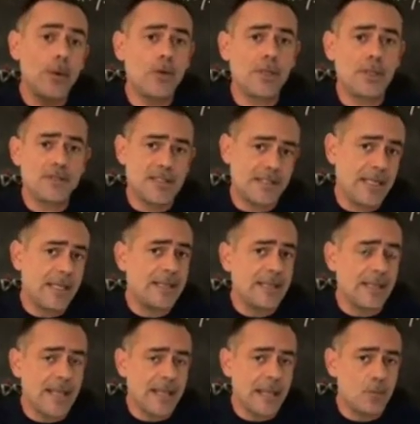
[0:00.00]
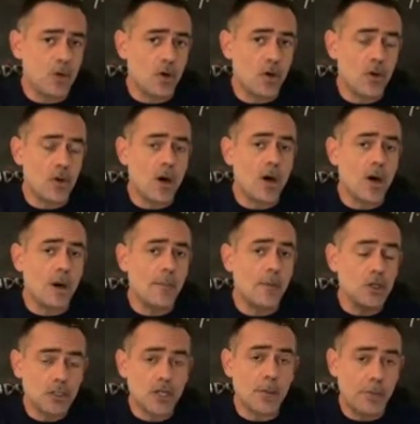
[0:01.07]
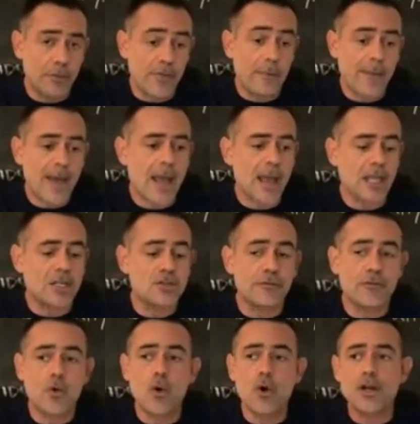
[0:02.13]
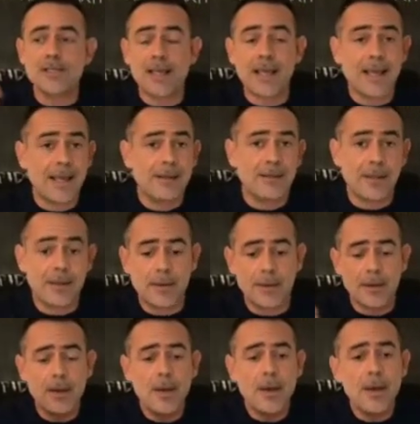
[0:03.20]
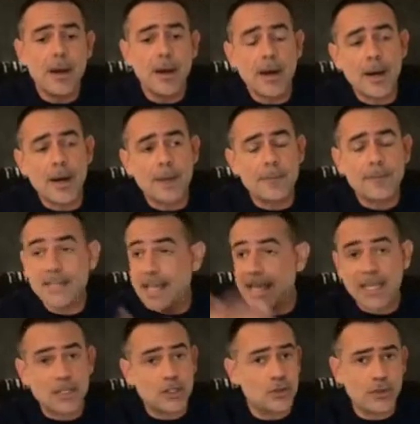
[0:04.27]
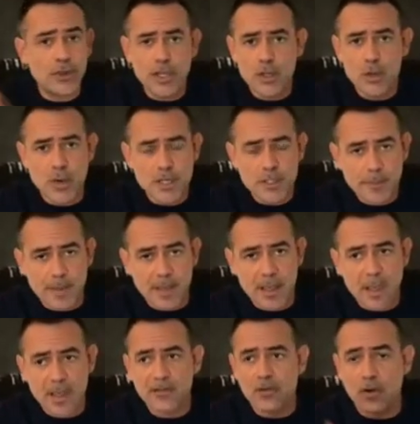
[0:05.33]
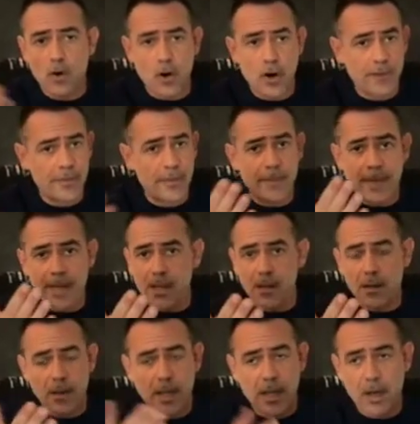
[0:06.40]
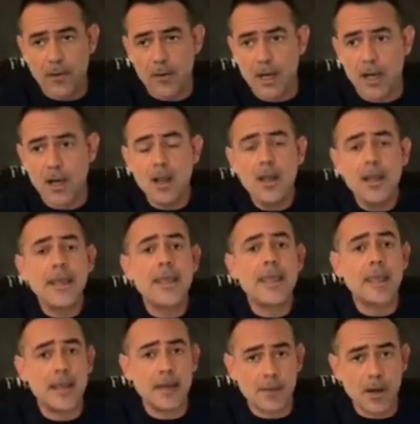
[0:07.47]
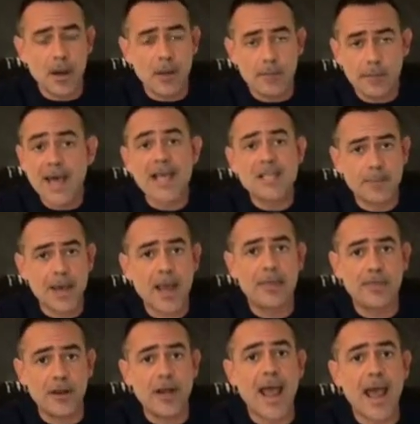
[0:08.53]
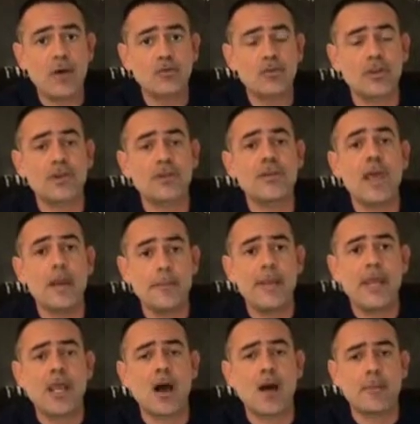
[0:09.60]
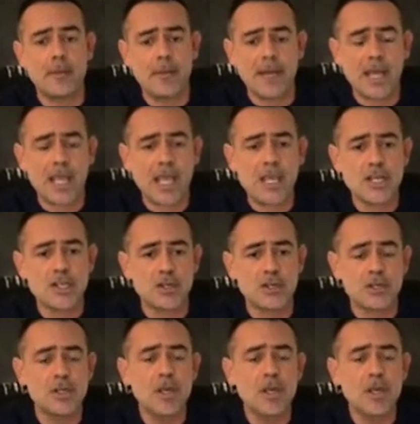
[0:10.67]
stick the label on top of the package, of course, and take it to the USPS, or the mail carrier can pass by their houses and pick up the medication,